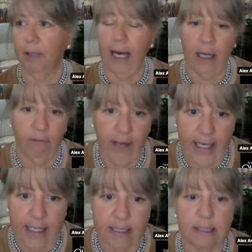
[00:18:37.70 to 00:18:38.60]
a black
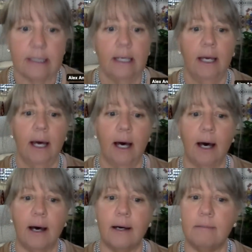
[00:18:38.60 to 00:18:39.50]
vase.
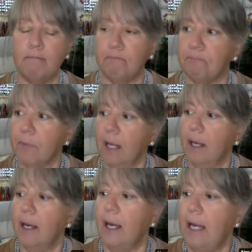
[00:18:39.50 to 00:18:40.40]

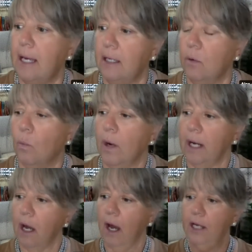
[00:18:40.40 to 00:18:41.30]
And
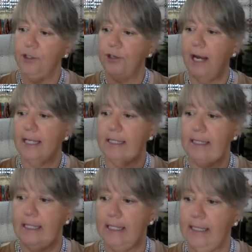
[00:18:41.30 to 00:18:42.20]
what
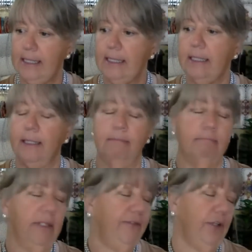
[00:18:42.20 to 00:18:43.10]
contrast is,
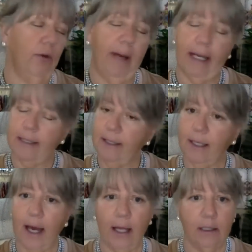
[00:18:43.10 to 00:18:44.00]
if you go back to
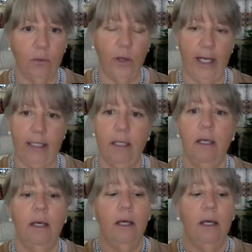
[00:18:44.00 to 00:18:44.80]
the color one,